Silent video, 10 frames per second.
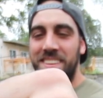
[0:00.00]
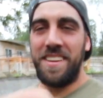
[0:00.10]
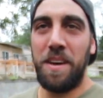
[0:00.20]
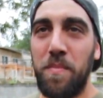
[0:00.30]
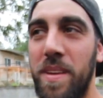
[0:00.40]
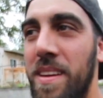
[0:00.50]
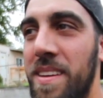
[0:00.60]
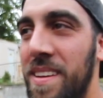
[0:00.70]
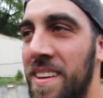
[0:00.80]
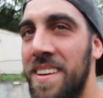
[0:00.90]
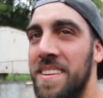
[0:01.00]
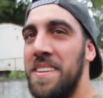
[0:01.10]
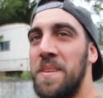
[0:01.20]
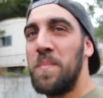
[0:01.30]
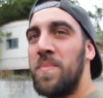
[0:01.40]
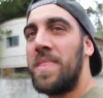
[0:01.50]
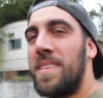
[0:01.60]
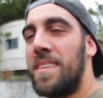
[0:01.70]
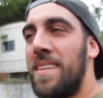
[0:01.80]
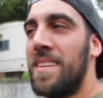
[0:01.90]
There is yep. no better bike
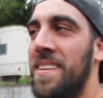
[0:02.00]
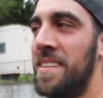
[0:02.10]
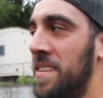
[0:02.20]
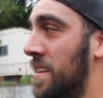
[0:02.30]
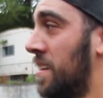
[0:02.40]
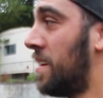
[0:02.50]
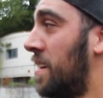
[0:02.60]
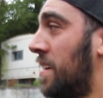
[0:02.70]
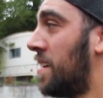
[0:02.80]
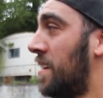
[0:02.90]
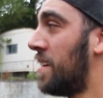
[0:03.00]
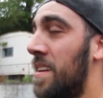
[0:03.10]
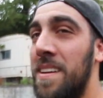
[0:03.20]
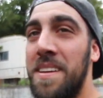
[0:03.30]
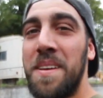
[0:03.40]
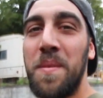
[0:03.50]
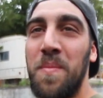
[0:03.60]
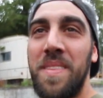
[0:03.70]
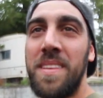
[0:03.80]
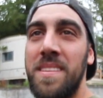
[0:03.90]
mechanic than you, I promise you that. No one else can
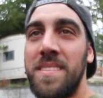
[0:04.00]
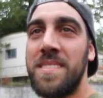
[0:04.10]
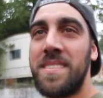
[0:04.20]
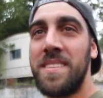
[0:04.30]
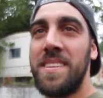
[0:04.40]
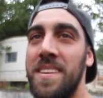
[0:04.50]
do it like you do it.